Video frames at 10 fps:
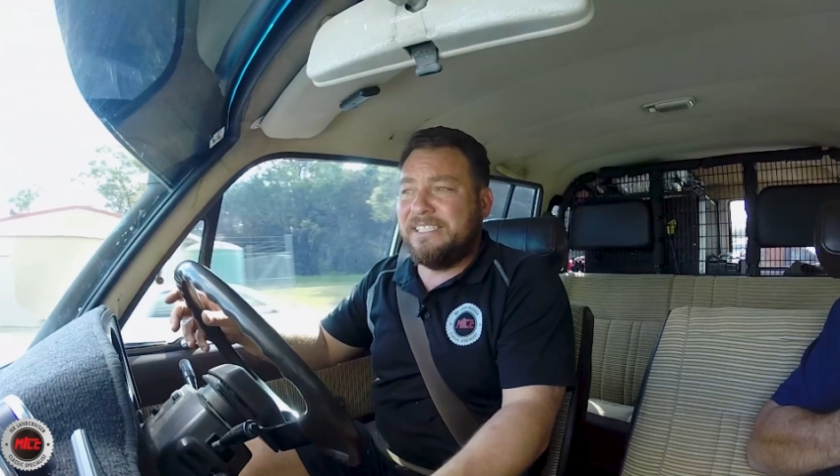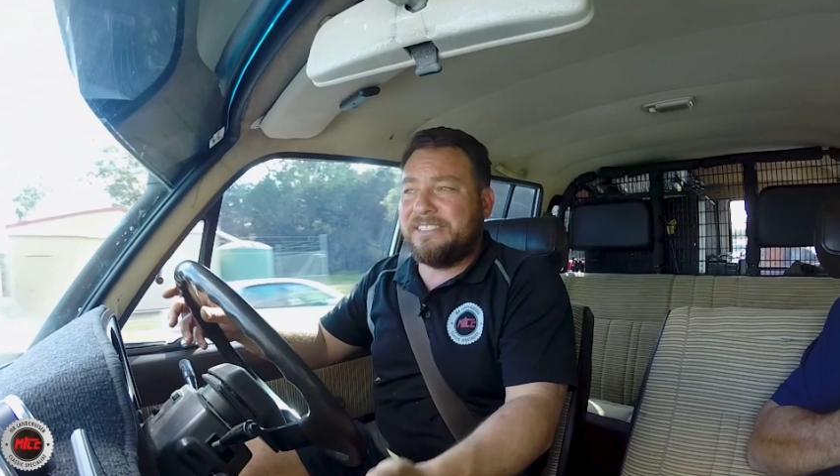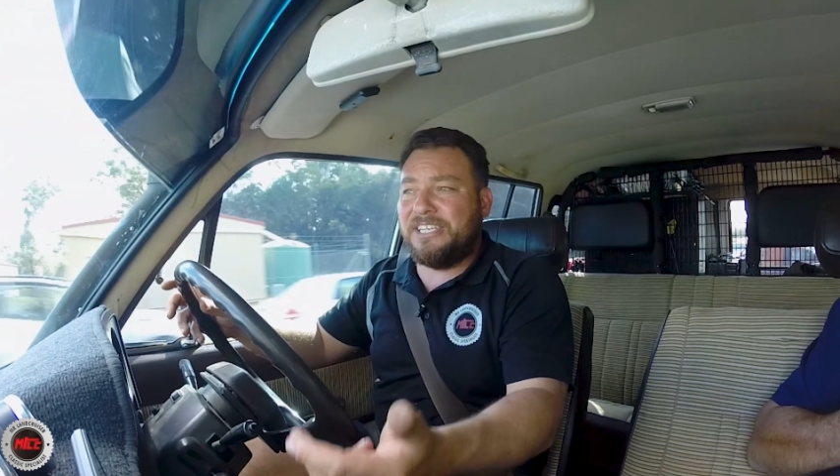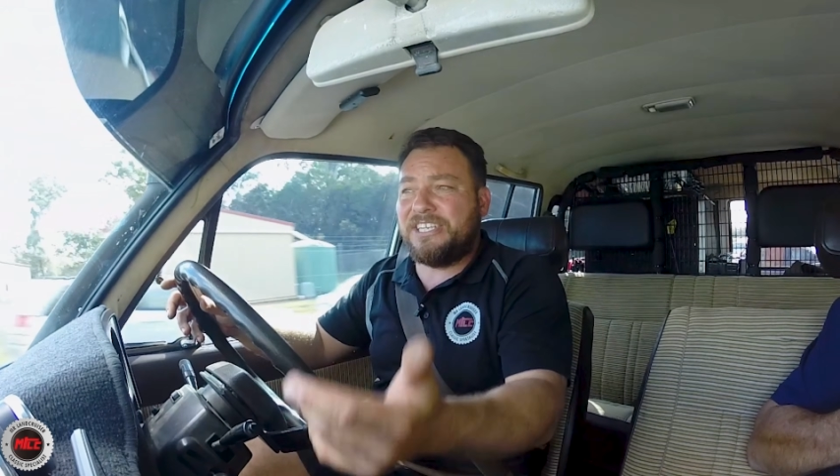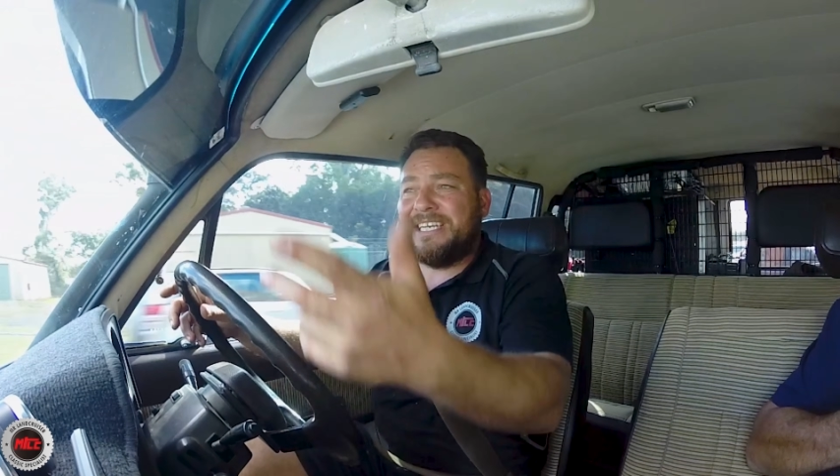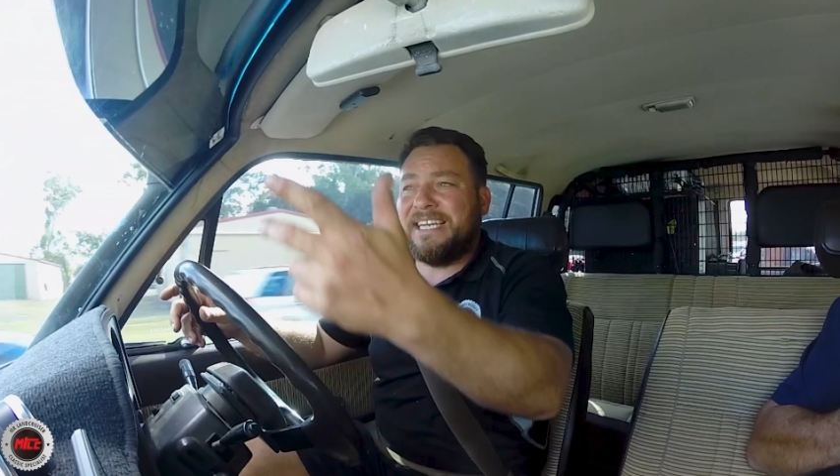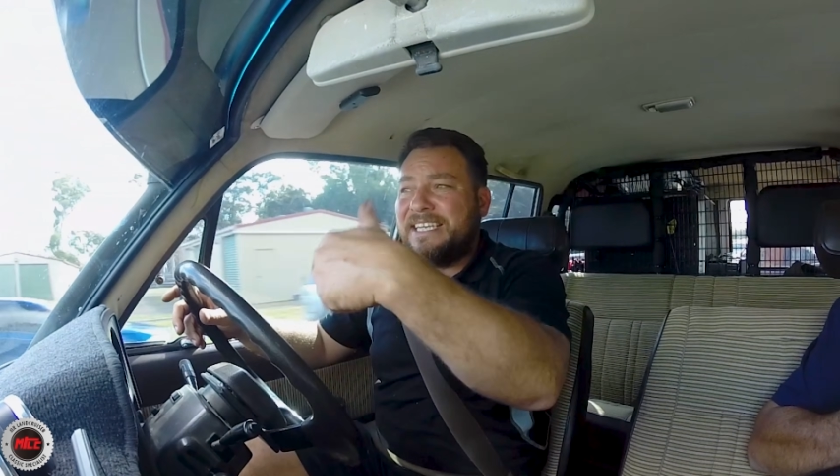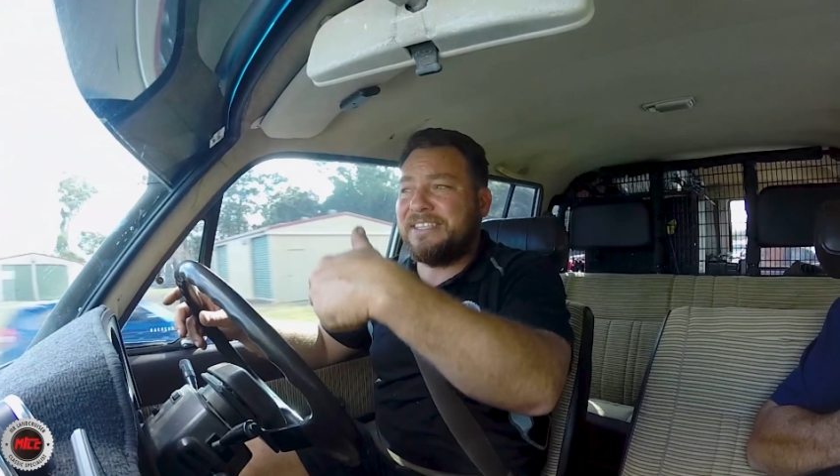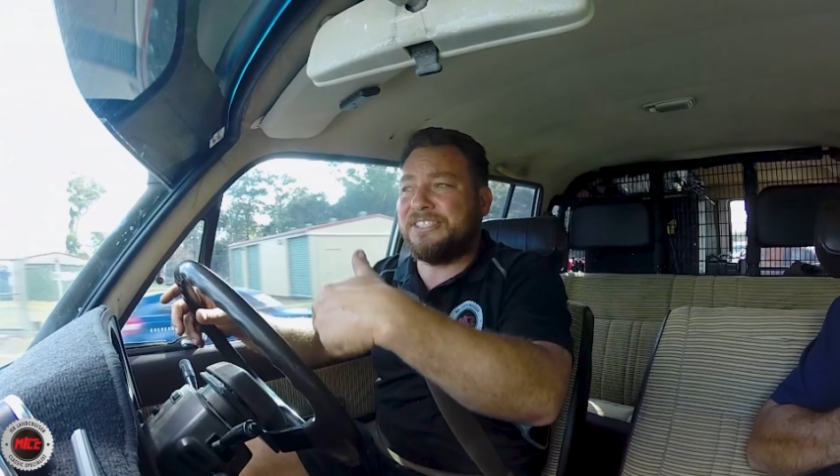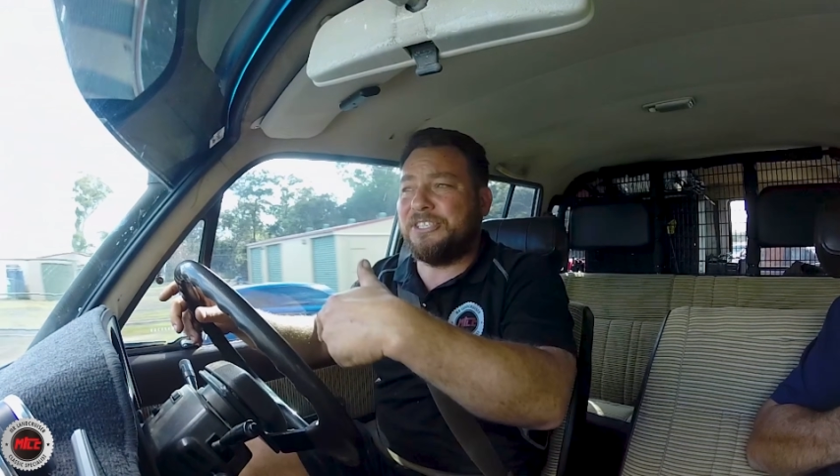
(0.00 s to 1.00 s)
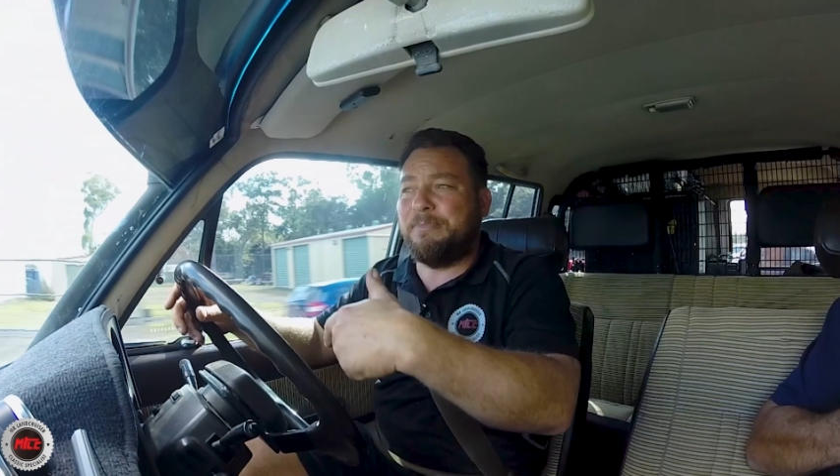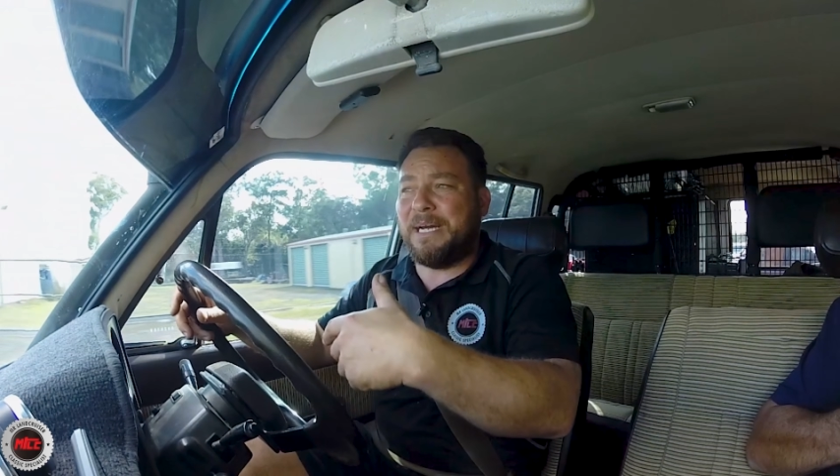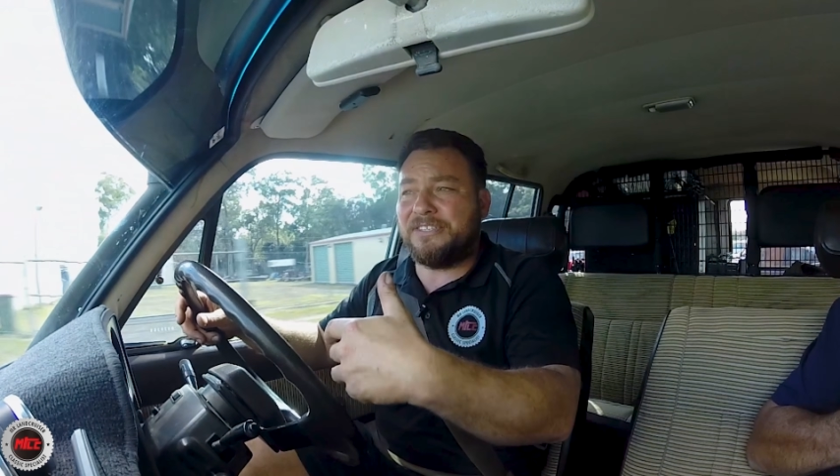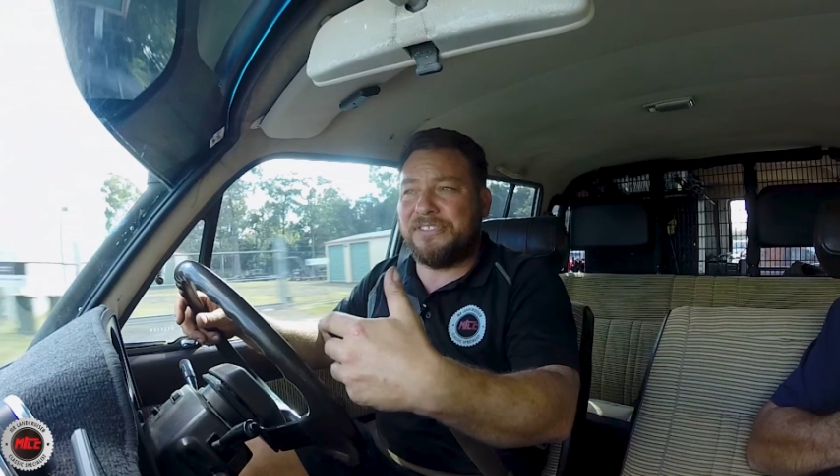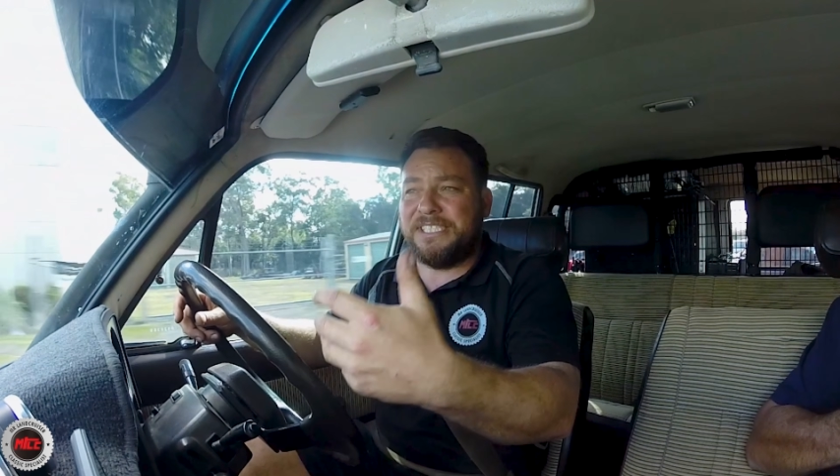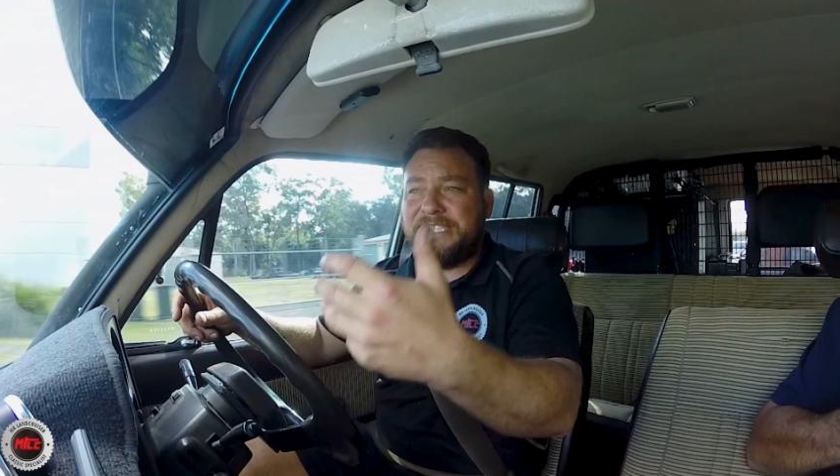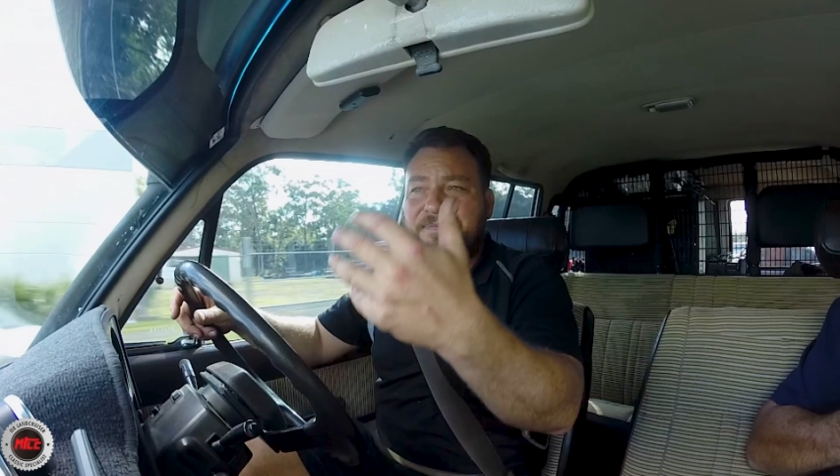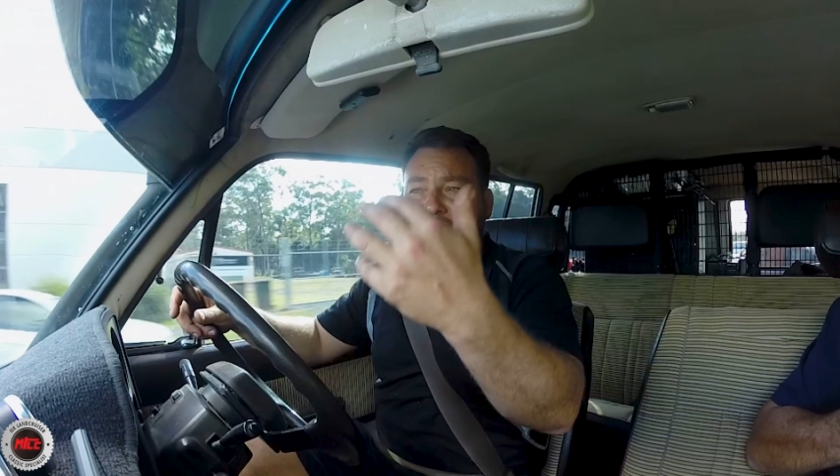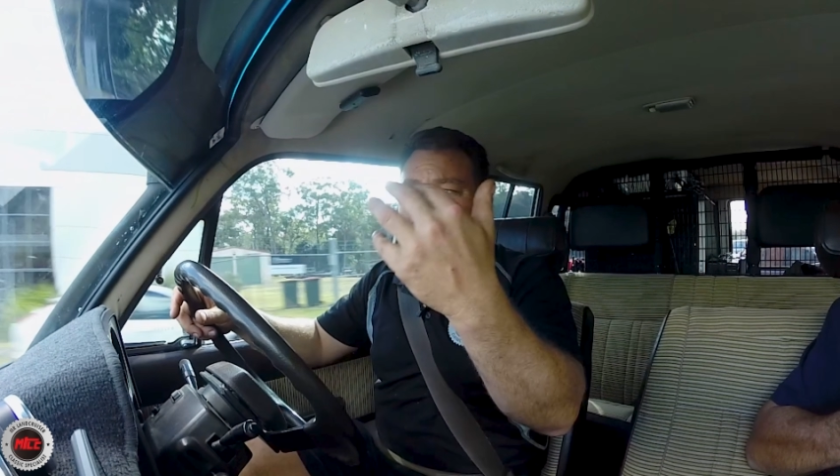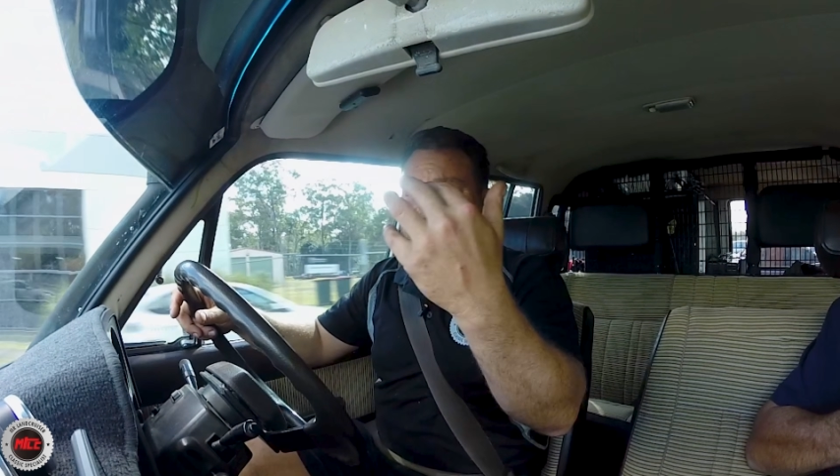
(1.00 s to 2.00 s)
so you can link the two batteries
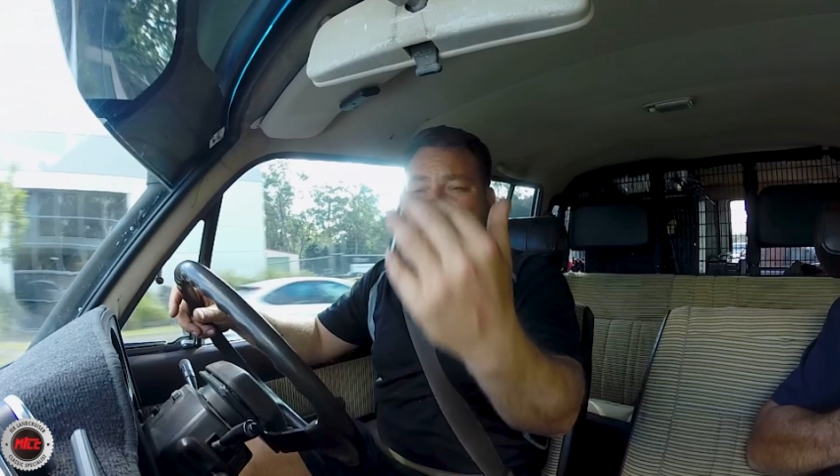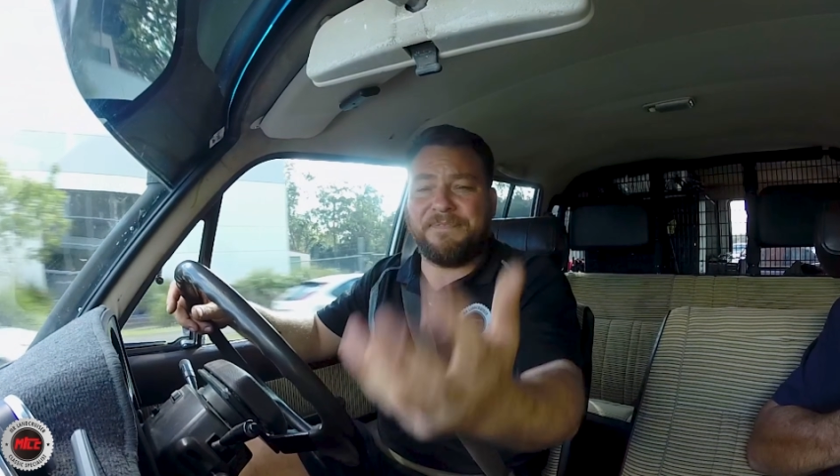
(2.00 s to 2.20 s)
if your